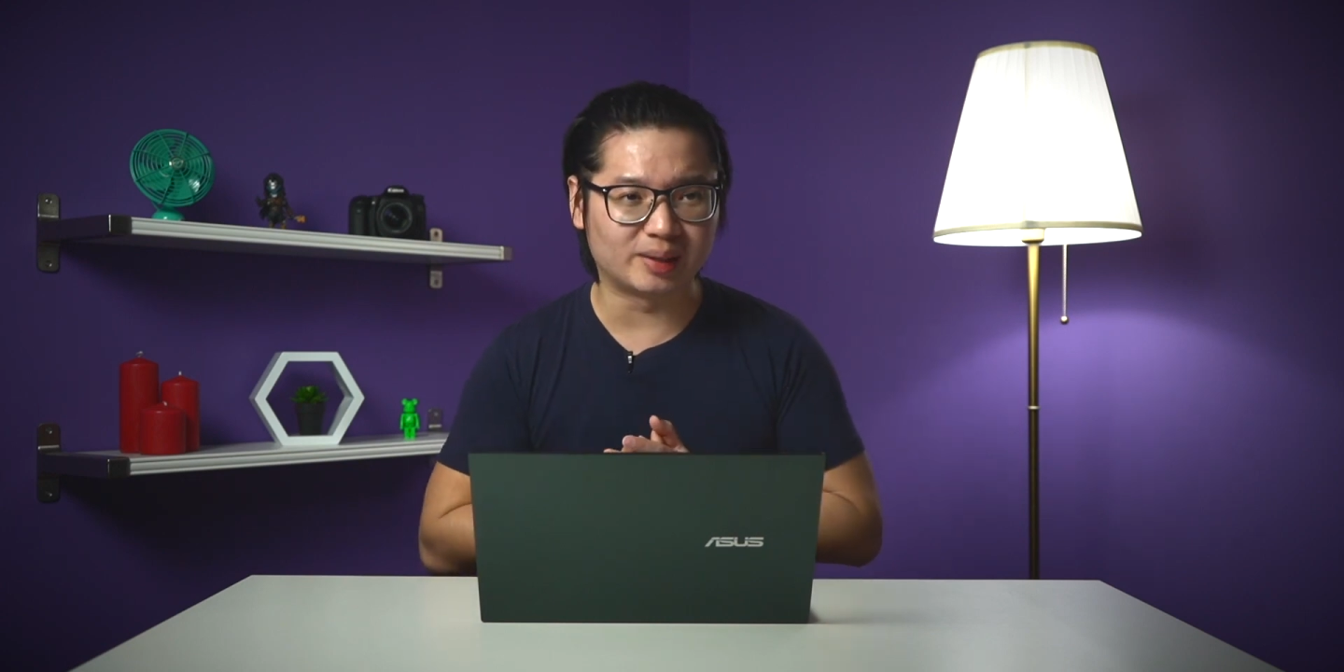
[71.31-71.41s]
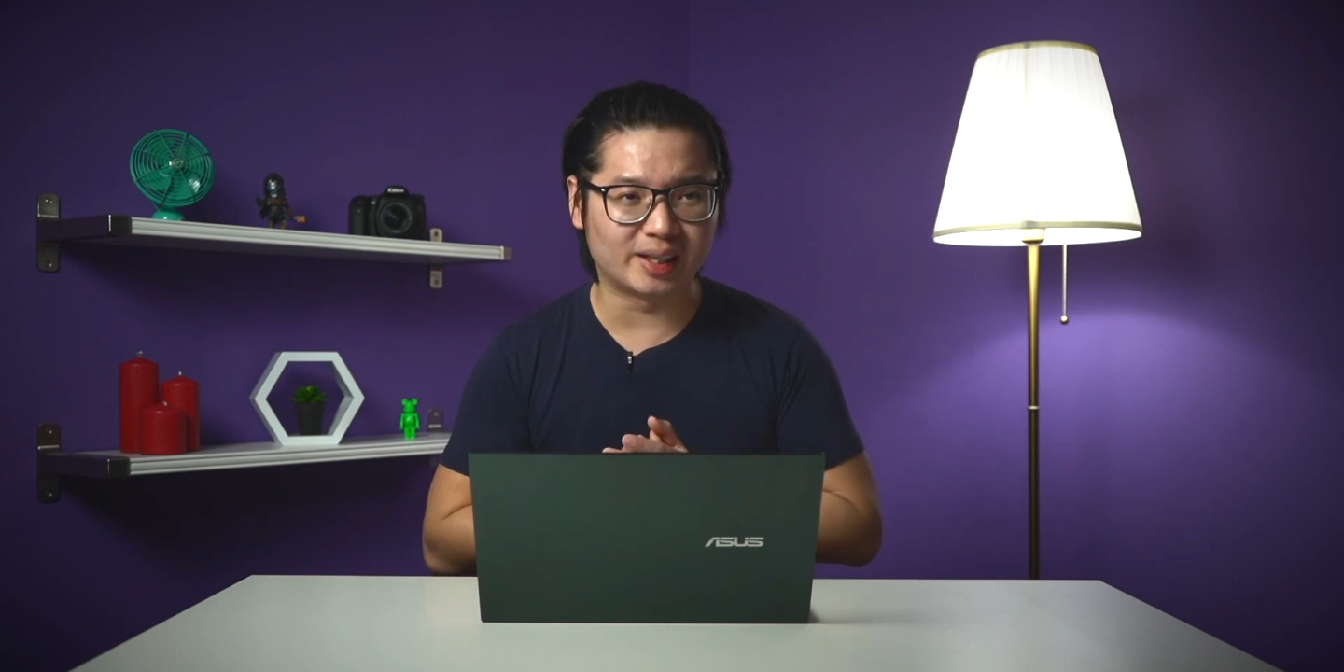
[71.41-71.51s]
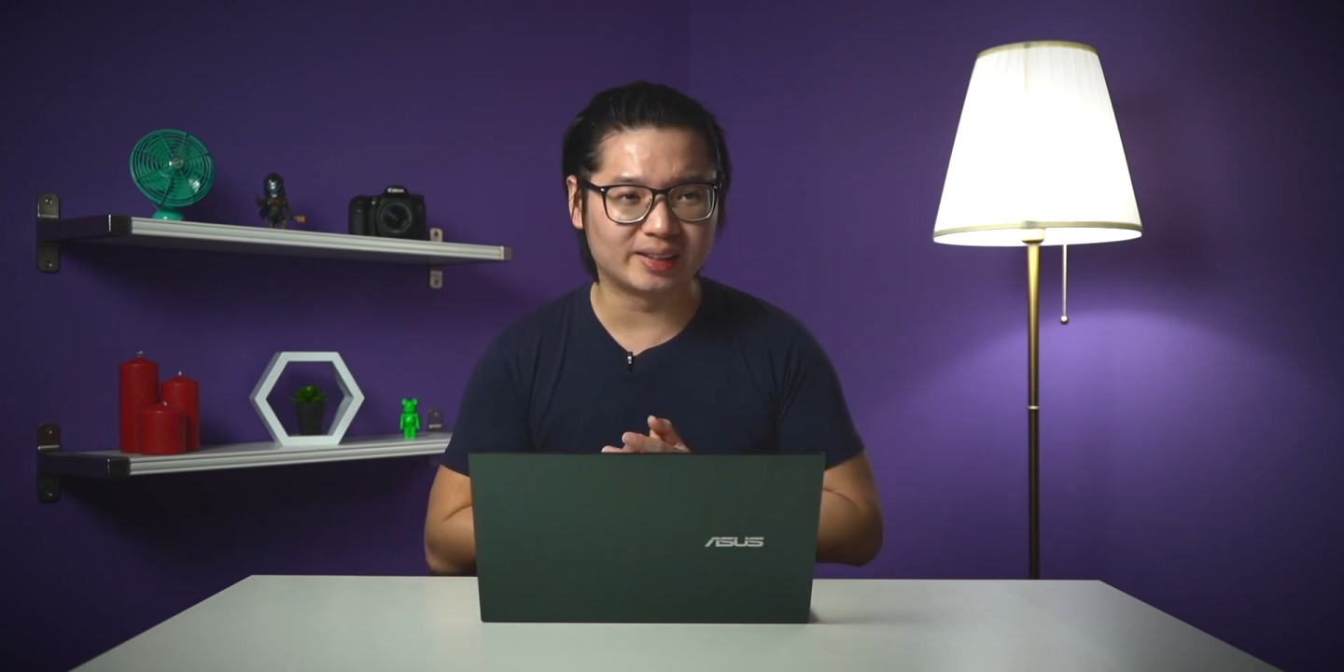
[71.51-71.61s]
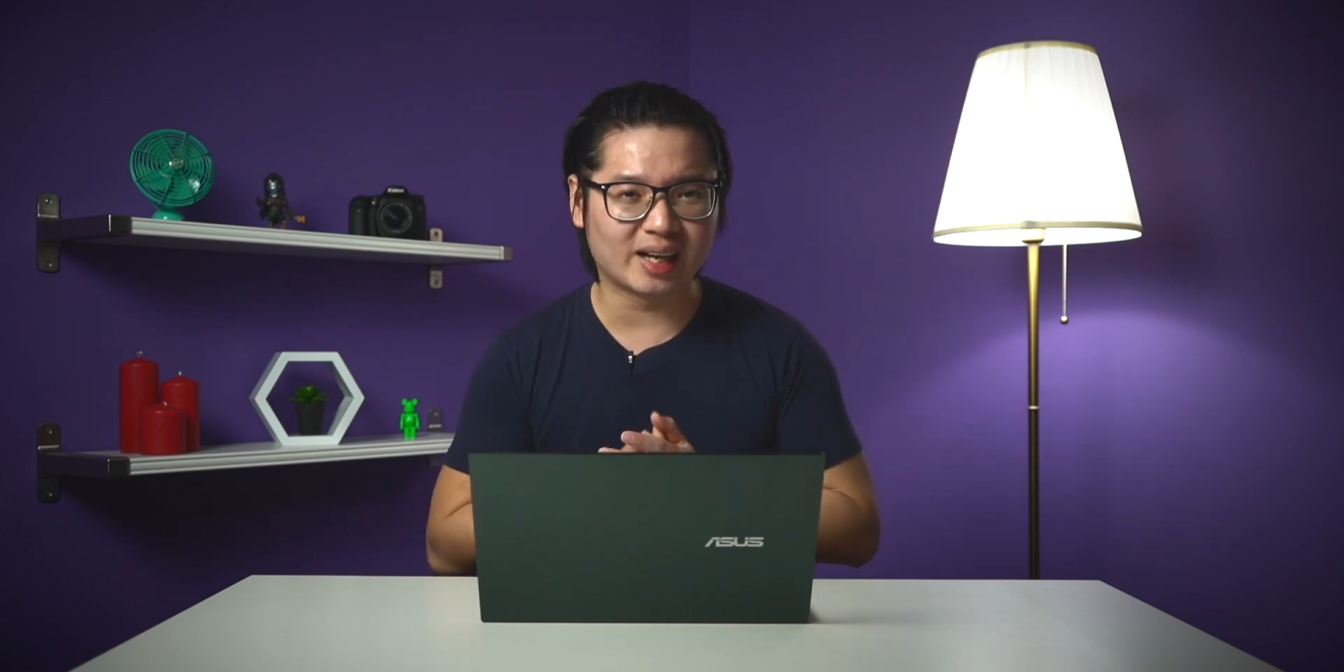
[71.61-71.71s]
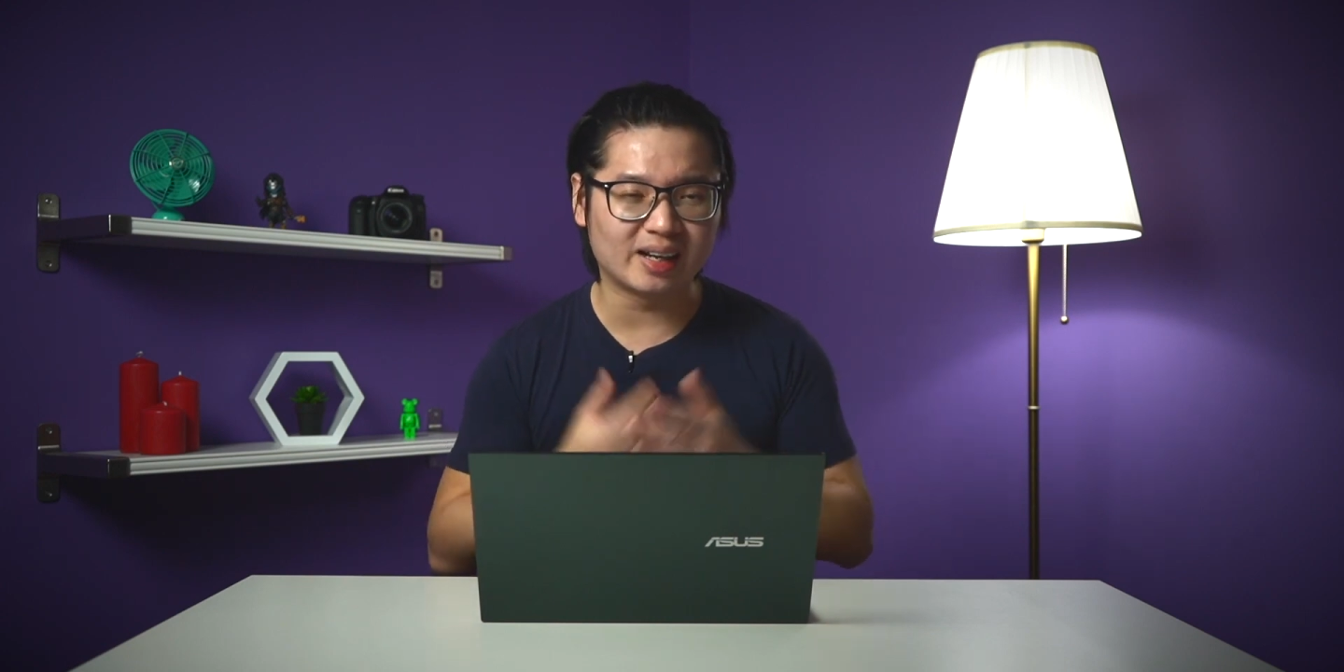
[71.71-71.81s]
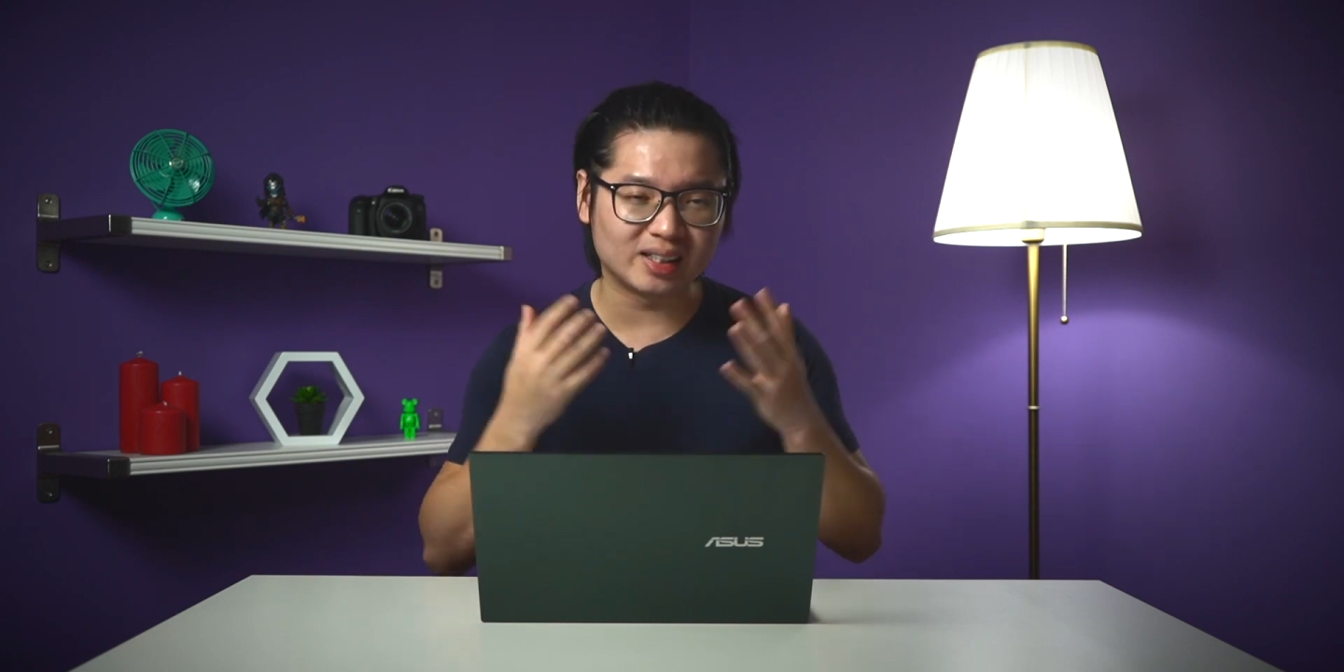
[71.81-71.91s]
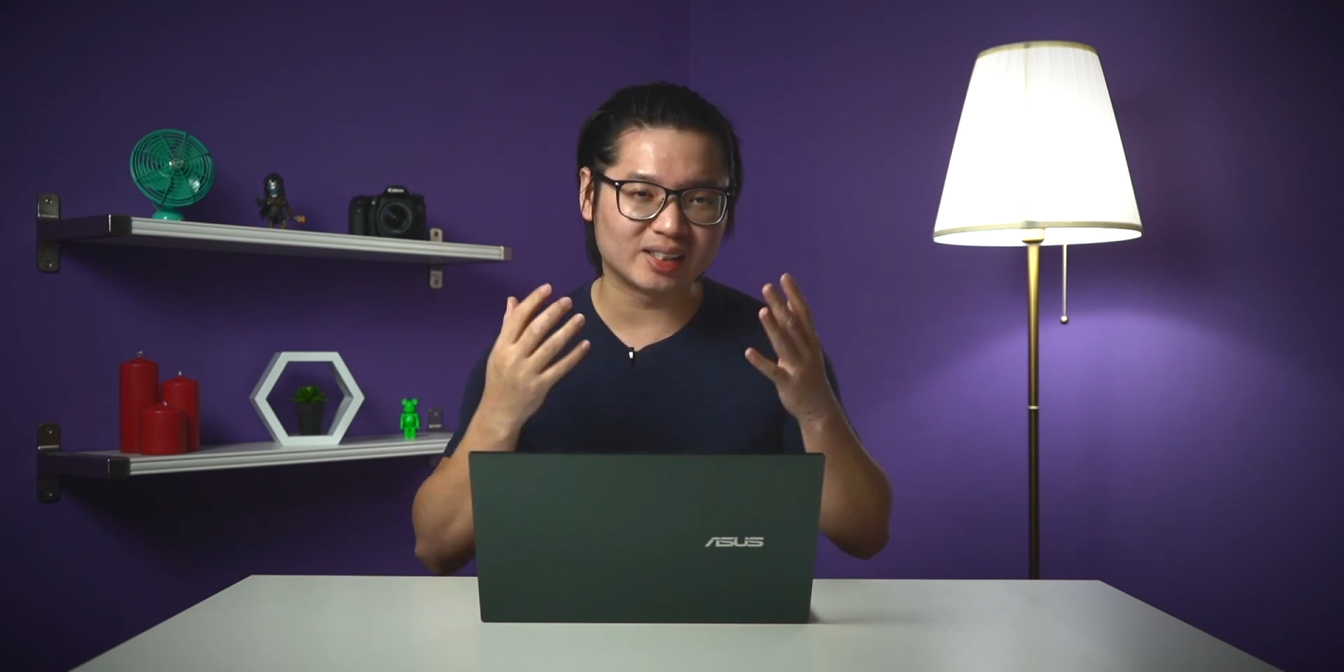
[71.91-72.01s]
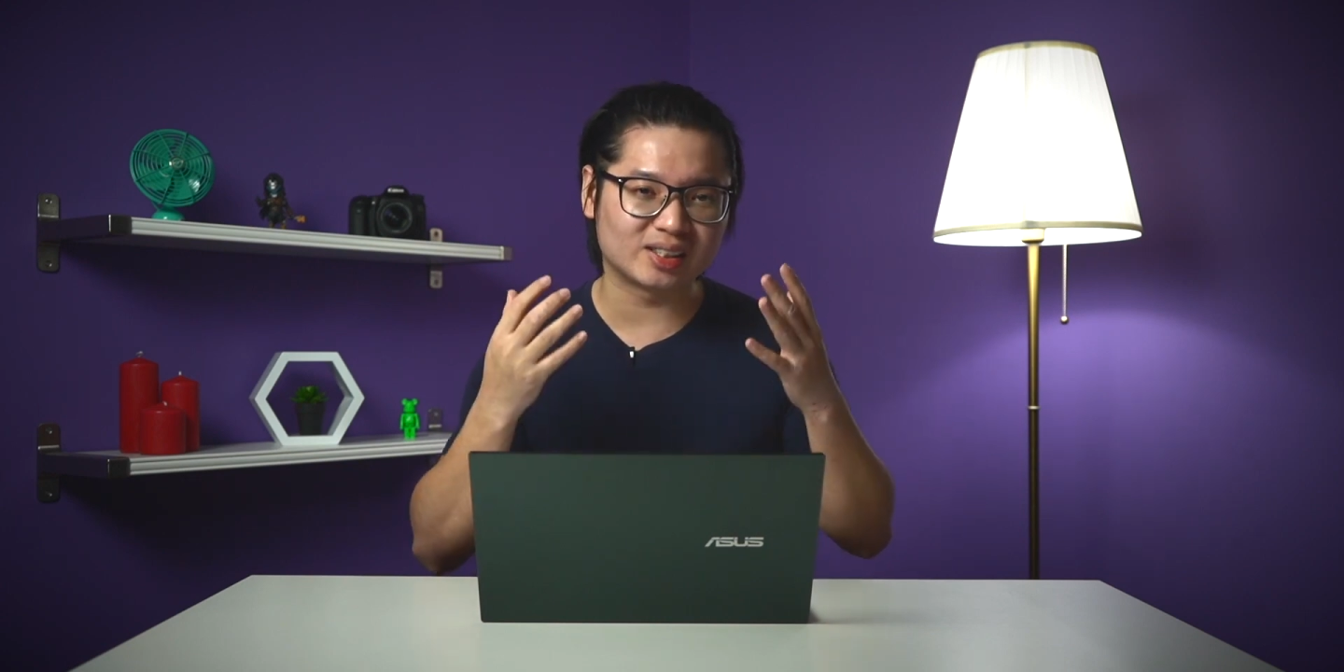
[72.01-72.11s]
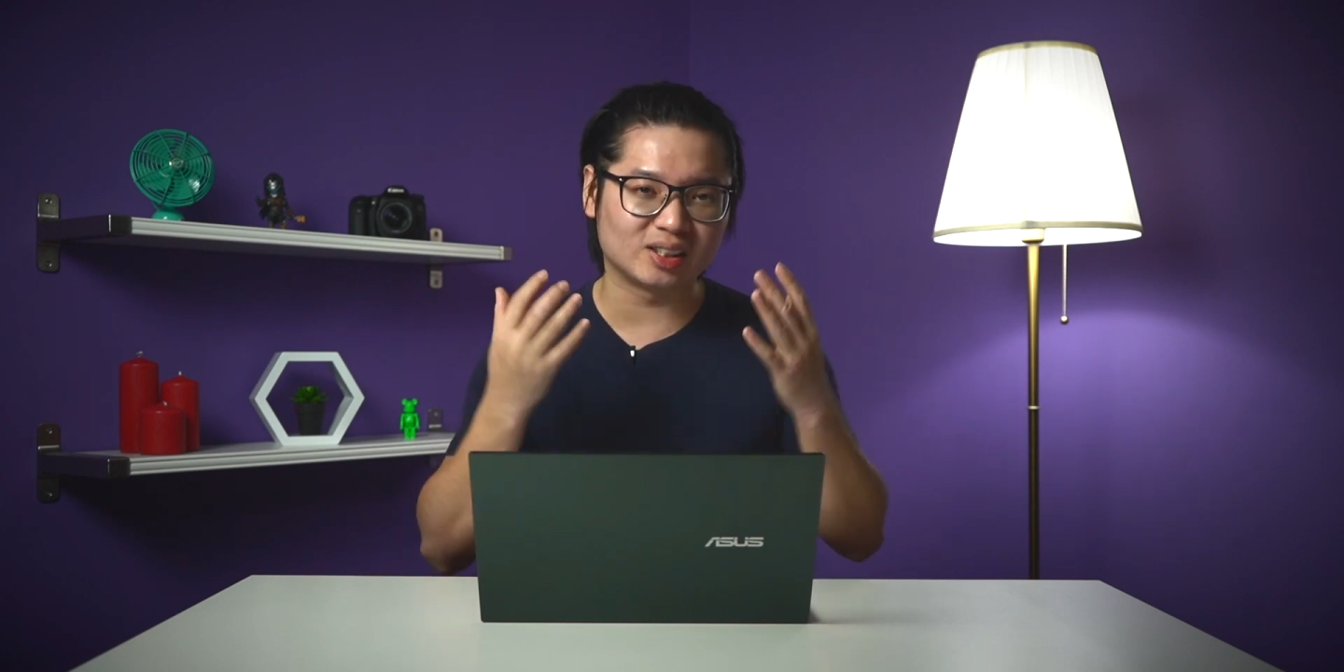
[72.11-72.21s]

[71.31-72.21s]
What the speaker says: but at least